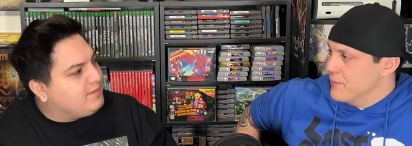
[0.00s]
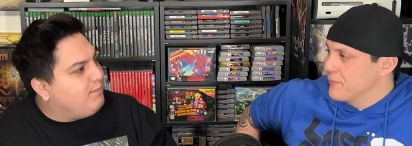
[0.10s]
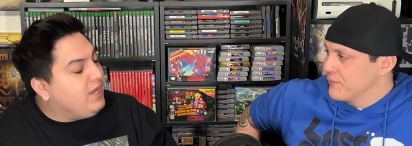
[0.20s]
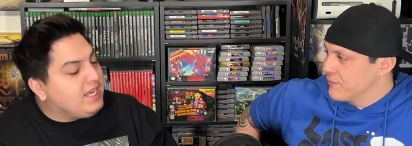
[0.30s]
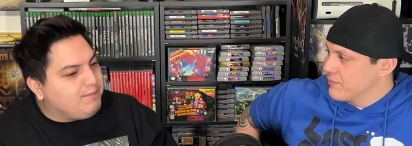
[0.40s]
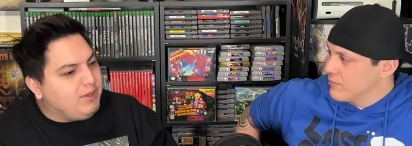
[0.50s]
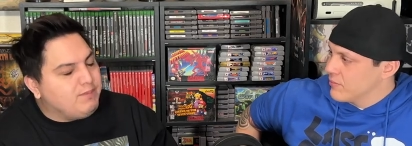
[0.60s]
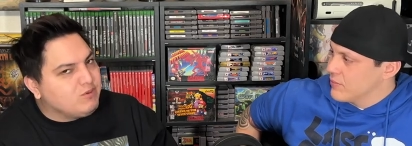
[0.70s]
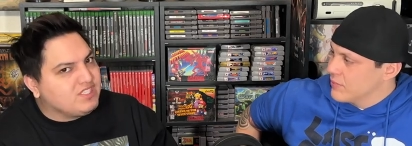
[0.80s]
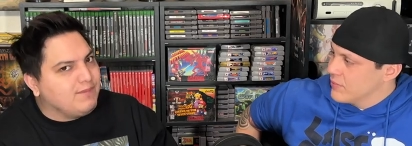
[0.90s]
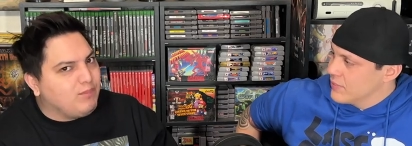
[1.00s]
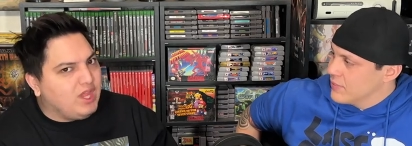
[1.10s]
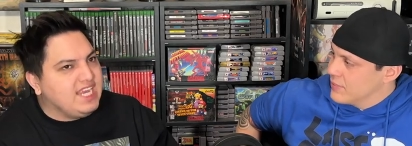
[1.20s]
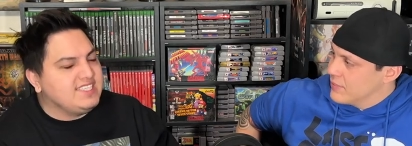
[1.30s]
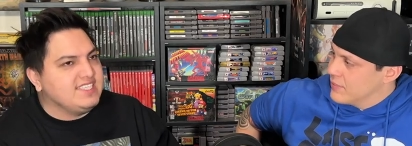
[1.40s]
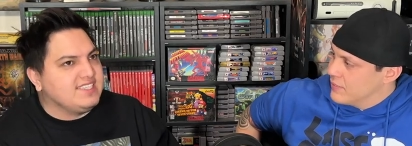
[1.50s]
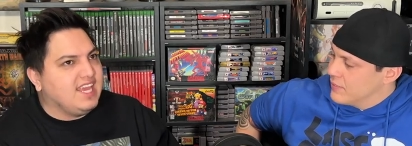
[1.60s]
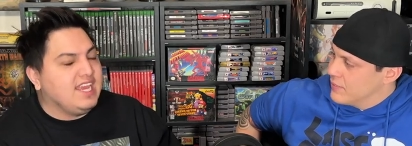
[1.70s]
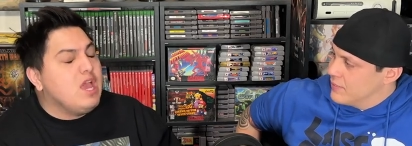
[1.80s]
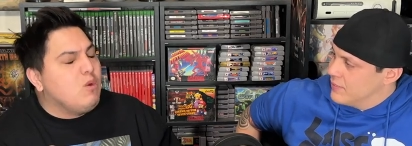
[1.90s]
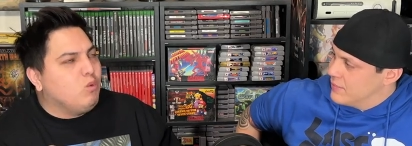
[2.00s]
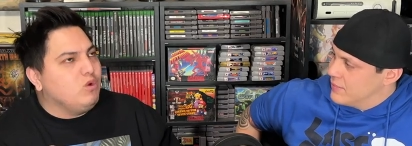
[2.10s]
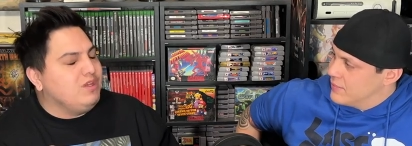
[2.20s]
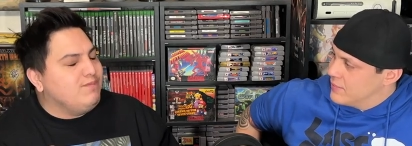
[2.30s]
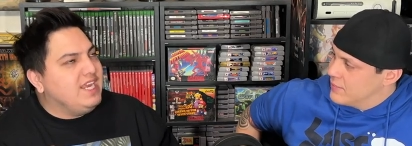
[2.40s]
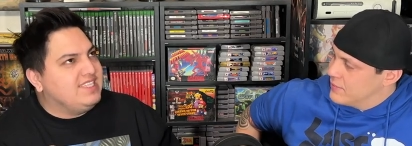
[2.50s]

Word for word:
Speaker 1: they? big people's complaints is like, well, you made